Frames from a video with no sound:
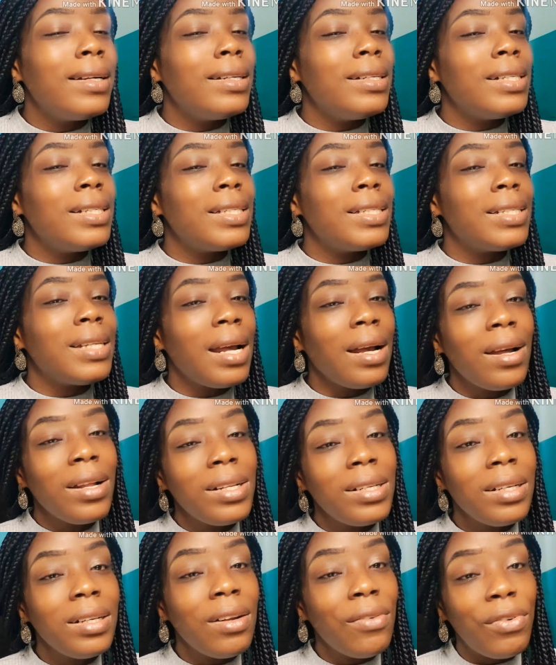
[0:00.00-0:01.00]
The
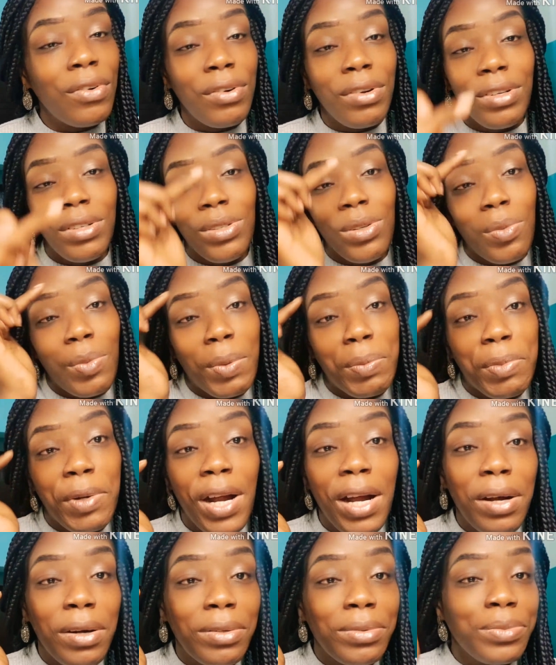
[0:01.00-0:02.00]
second thing, I've already done my
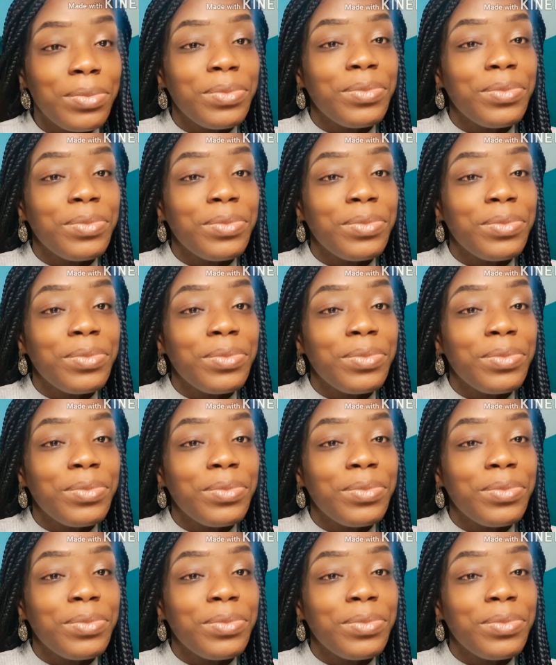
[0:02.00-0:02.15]
brow.